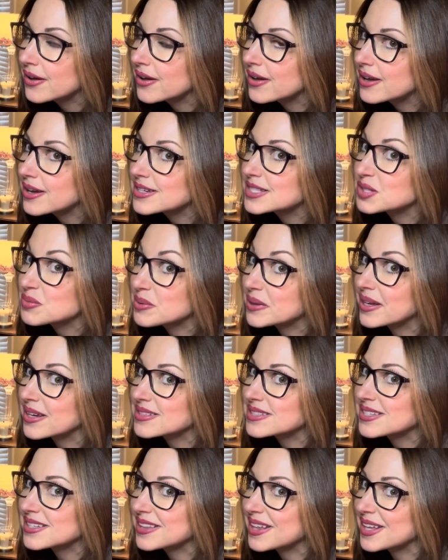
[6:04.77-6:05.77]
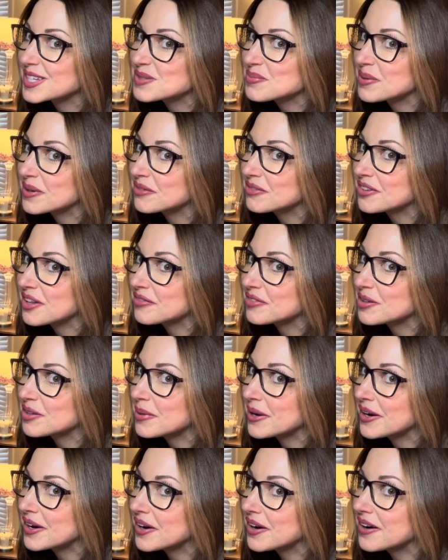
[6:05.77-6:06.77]
Is it because he likes Big Fluffy
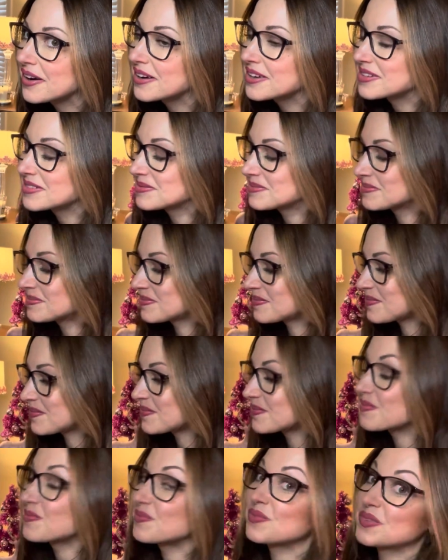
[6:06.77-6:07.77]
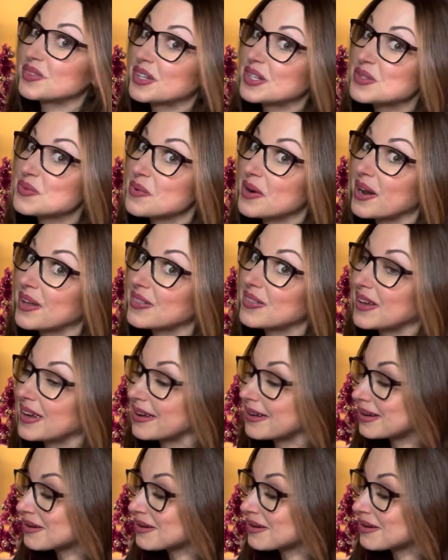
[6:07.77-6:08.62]
Bear? That's what I think.